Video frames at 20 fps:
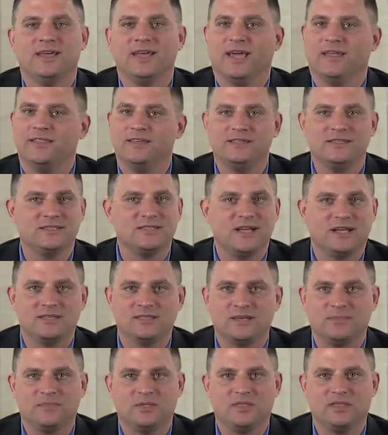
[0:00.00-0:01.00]
And this is not
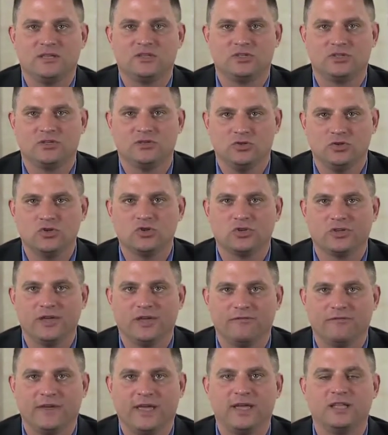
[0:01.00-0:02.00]
something that's usually
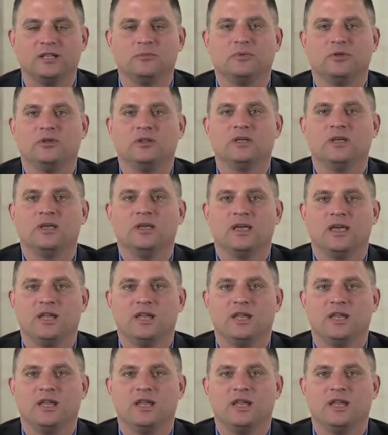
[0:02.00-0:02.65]
available